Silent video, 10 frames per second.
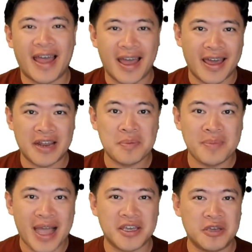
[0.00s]
and I'm
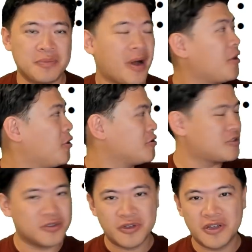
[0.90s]
back in my old
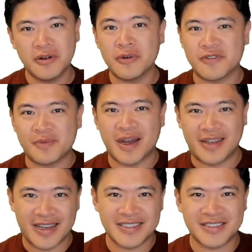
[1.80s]
studio with my
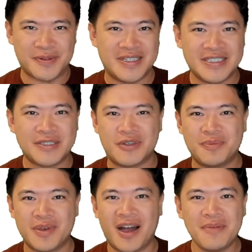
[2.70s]
nice green screen
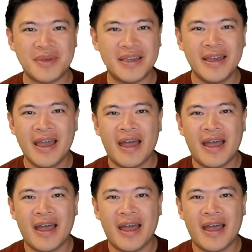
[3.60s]
behind me,